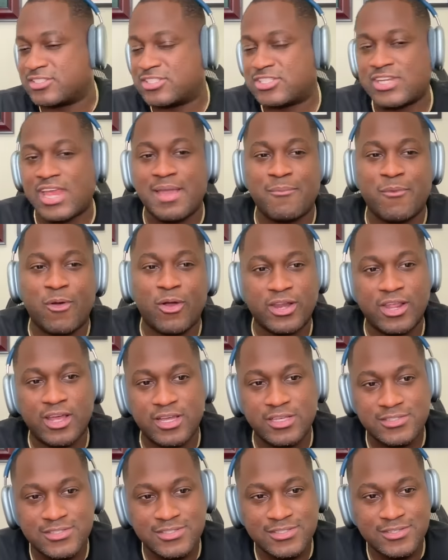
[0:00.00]
Shame on
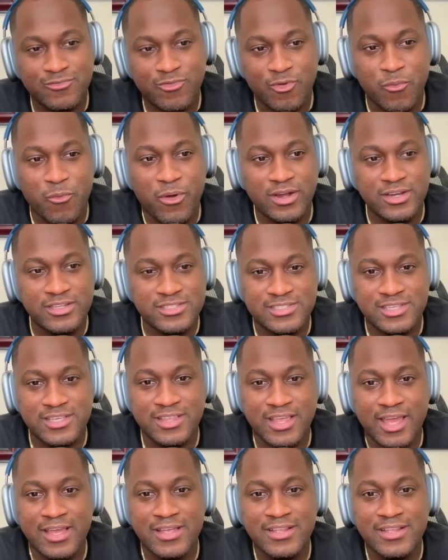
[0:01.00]
us for wanting to see that.